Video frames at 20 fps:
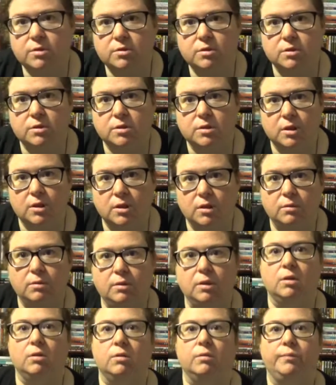to see,
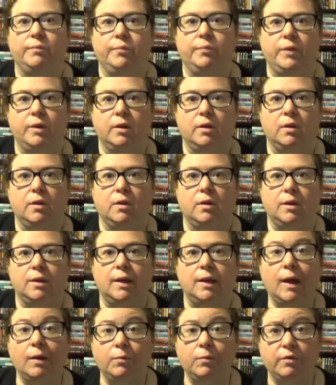
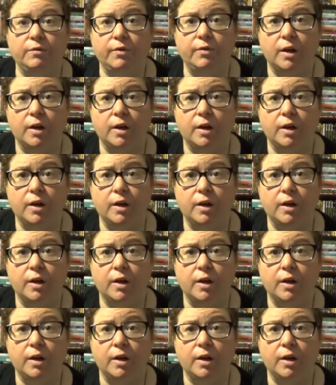can we